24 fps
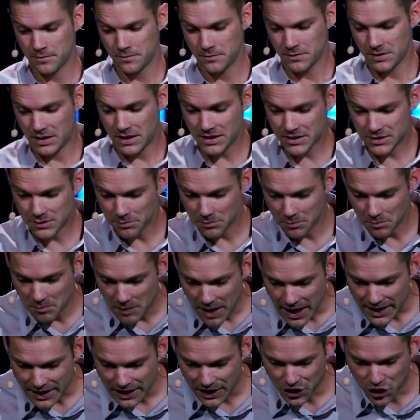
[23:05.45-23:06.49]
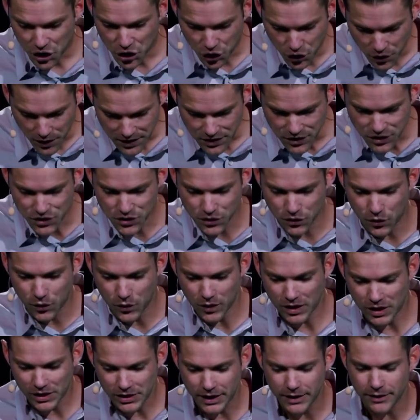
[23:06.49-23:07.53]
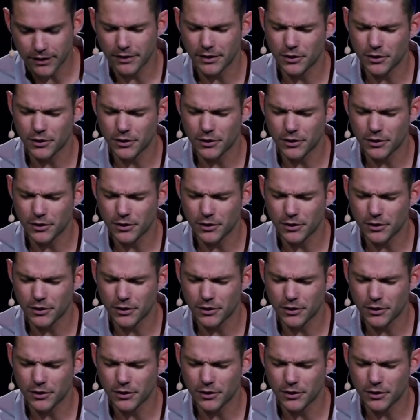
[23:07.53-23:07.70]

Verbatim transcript: He's made it crystal clear.